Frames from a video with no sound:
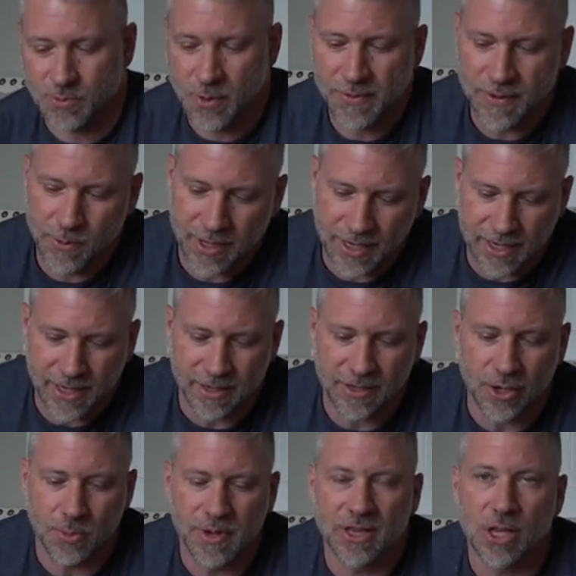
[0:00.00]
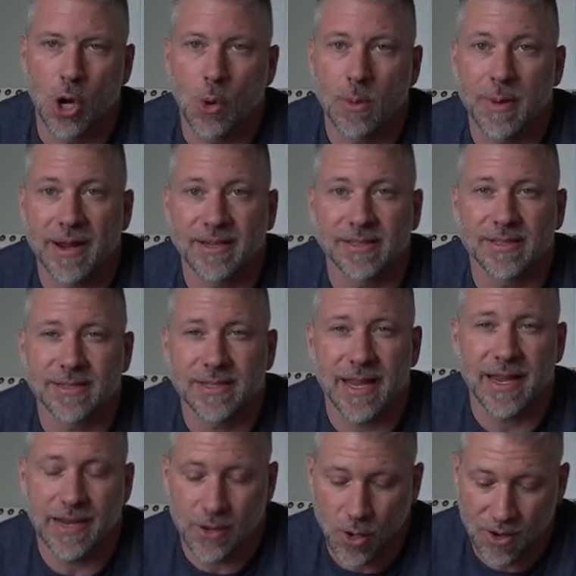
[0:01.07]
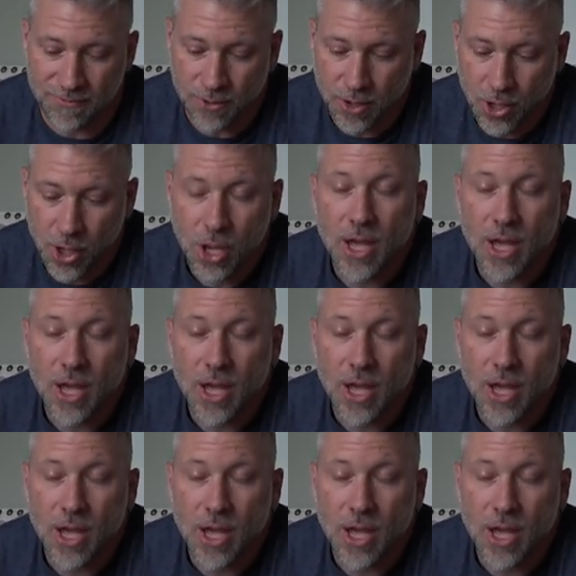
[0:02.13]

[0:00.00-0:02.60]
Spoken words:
and we think we can get it a little bit lower by taking off